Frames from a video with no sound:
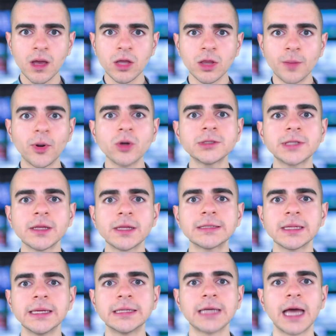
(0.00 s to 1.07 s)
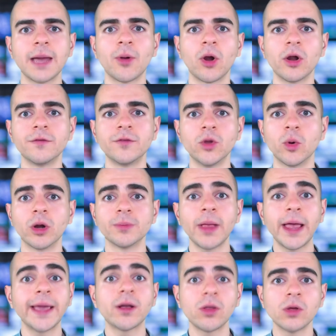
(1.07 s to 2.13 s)
The pros to this league type are if you are
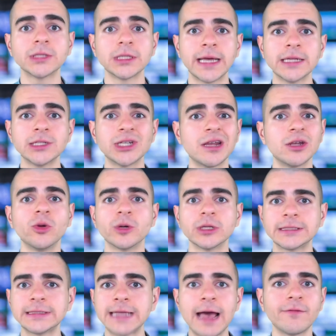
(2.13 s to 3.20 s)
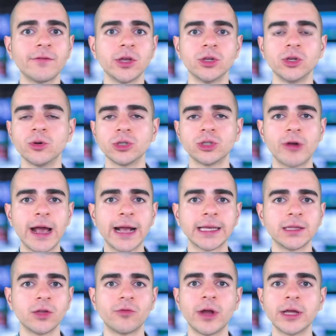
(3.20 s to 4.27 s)
paying close attention and you are savvy and you are
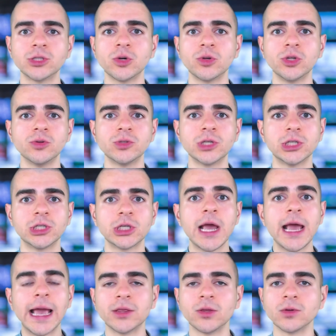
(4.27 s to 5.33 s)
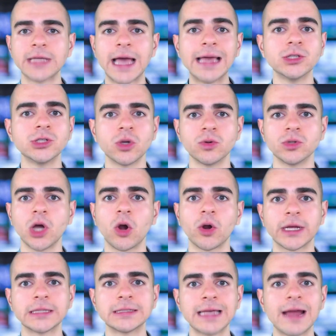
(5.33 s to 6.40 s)
tracking the red zone usage and those end zone
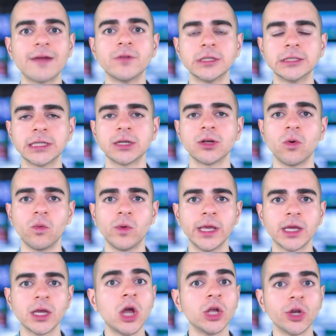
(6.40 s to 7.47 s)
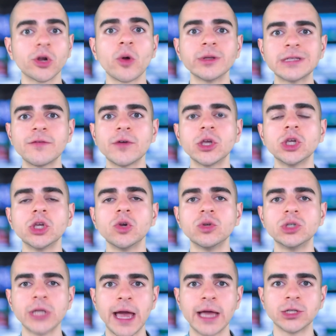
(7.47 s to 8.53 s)
targets every single week, you're going to have a
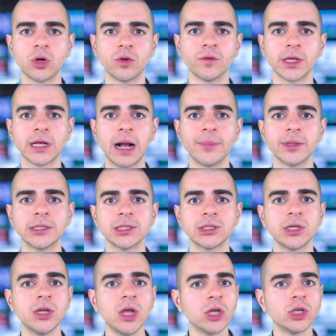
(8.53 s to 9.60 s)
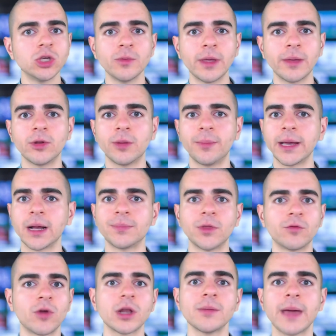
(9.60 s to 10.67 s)
huge edge over the competition. You'll be able to pick up the
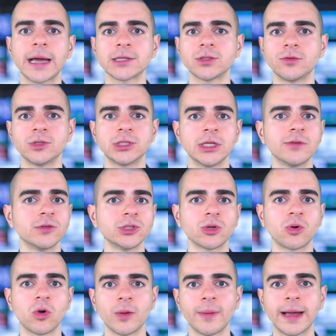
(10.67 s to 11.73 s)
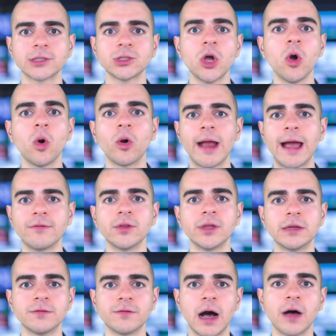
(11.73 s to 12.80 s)
running backs, the receivers, the quarterbacks who are
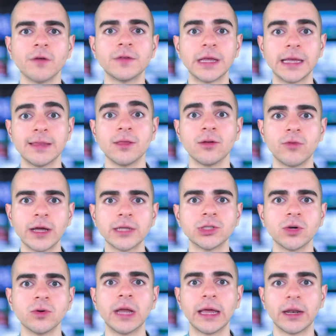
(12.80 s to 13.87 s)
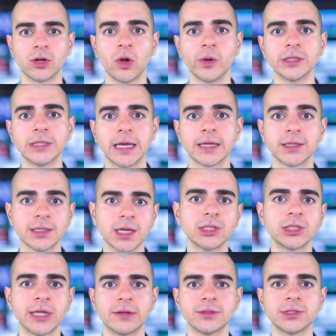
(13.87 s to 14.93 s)
heavily involved in the red zone and are going to get the
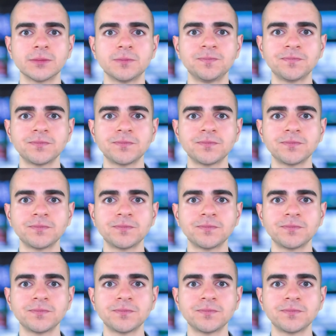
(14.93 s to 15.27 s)
touchdowns.